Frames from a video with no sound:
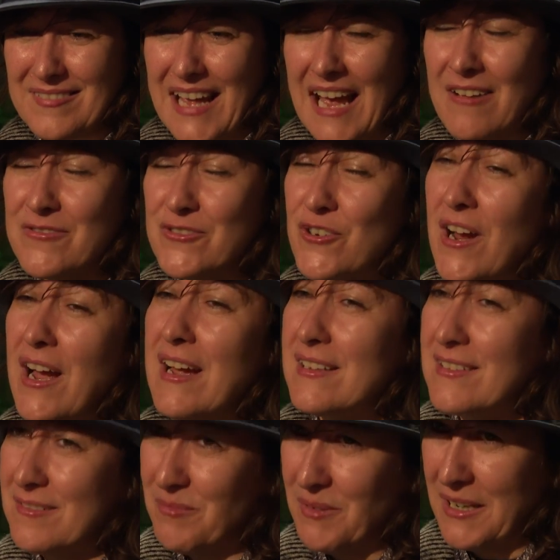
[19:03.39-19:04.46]
Uh, I've tried,
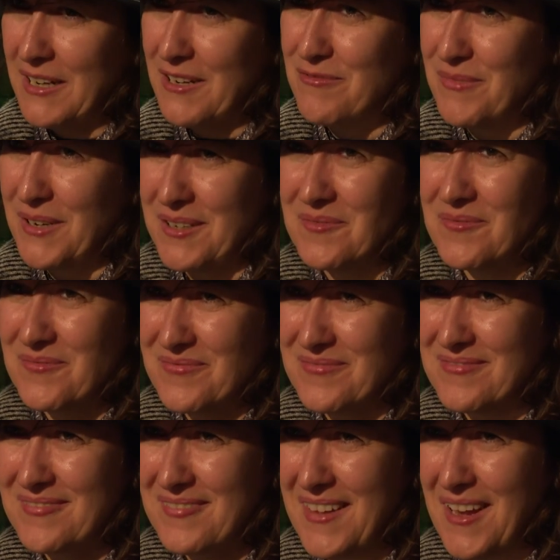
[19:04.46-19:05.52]
believe me.
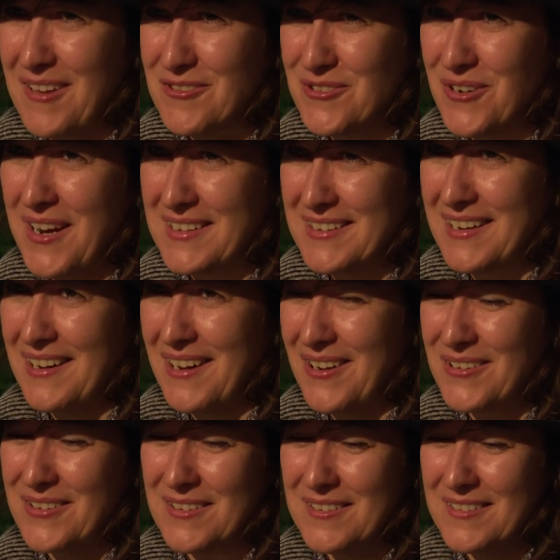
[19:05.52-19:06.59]
I've tried a
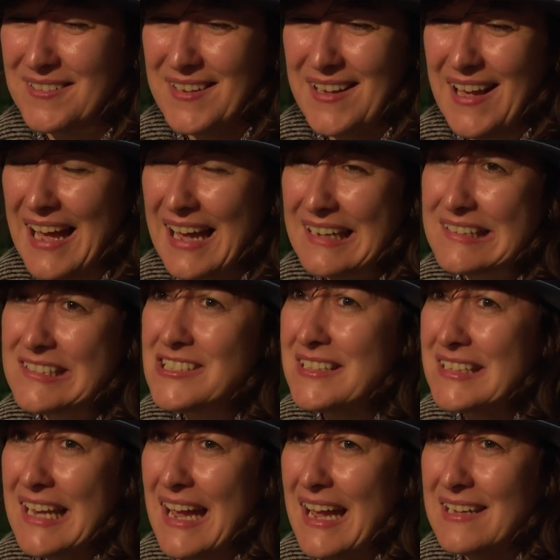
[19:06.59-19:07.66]
lot. I
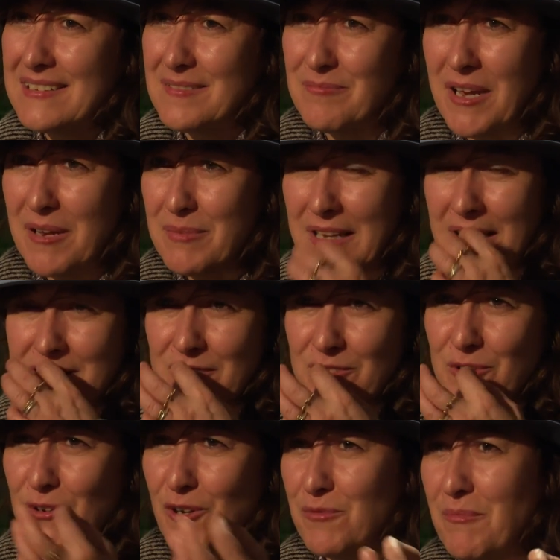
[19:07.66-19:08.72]
just can't. Maybe it has to
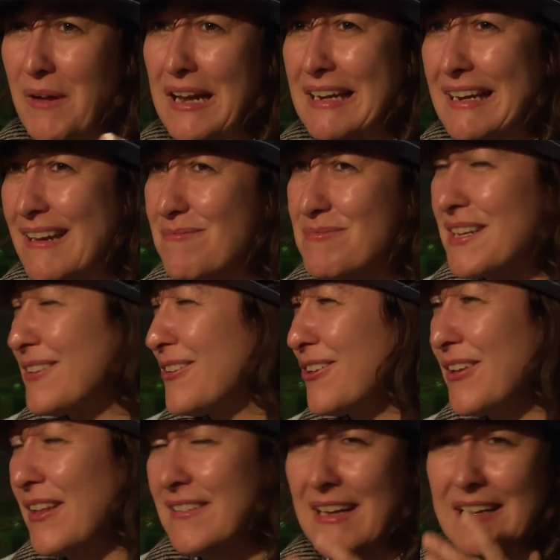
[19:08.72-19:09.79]
do with my lips. I
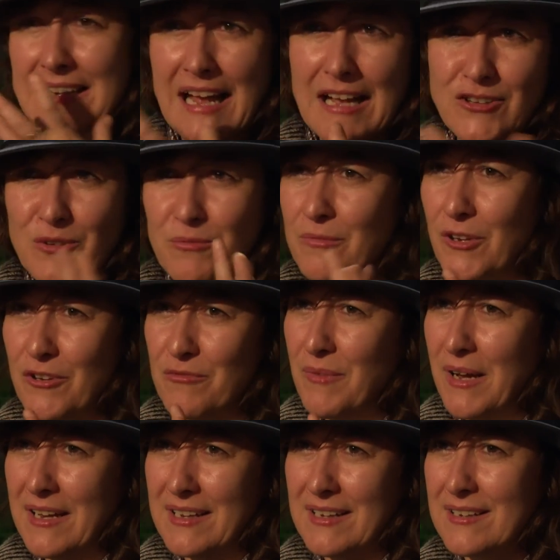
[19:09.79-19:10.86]
don't. The anatomy of
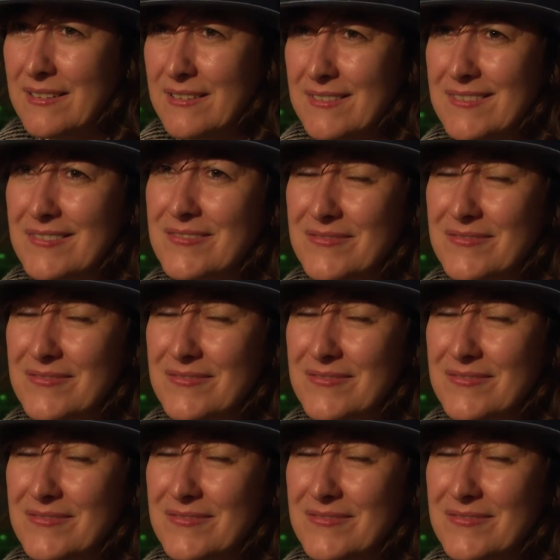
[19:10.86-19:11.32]
my. Yeah.